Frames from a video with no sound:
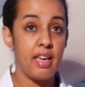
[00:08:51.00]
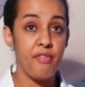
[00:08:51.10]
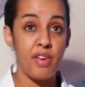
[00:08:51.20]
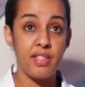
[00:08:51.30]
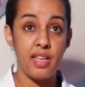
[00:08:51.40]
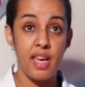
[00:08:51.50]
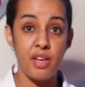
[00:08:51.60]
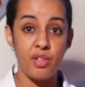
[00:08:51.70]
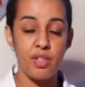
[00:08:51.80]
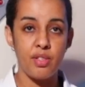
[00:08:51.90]

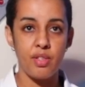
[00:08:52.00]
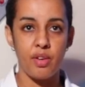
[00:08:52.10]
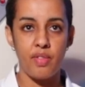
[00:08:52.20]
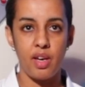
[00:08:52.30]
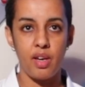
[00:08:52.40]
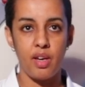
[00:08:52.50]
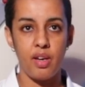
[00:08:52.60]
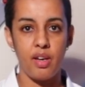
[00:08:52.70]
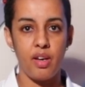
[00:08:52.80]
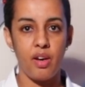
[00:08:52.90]
investigations of
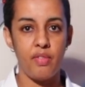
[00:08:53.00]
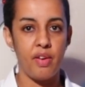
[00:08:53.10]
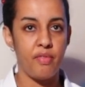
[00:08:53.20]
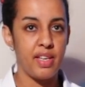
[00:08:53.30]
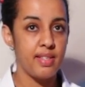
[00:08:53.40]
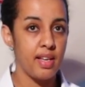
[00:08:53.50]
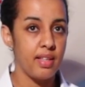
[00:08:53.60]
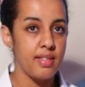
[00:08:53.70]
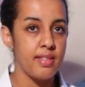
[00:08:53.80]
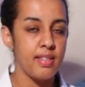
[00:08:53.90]
the
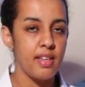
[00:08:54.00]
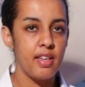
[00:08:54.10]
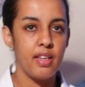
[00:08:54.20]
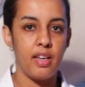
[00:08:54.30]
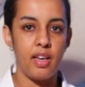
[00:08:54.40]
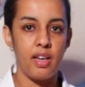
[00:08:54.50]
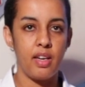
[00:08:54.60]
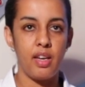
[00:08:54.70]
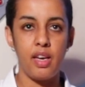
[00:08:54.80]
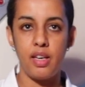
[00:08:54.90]
vessels
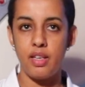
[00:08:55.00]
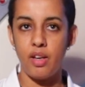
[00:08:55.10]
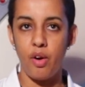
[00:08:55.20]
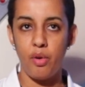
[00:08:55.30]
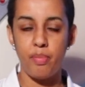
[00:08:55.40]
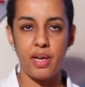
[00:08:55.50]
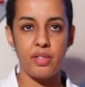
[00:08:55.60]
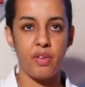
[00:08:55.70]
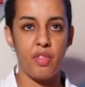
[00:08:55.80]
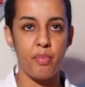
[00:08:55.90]
in all
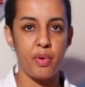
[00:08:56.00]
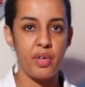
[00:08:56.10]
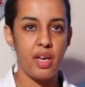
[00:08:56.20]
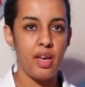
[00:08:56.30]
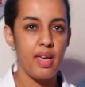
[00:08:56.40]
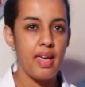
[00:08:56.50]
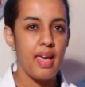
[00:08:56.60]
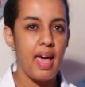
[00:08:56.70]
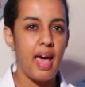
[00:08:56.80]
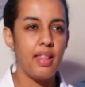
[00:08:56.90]
parts of the body,
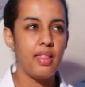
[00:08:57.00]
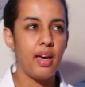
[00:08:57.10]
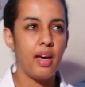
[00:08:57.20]
and